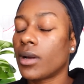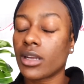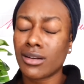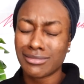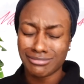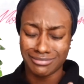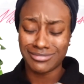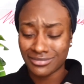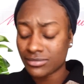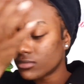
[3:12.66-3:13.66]
my God.
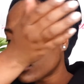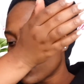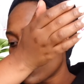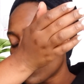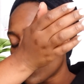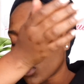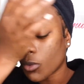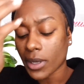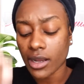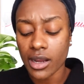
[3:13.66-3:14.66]
Oh
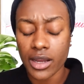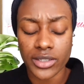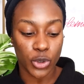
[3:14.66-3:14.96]
my God.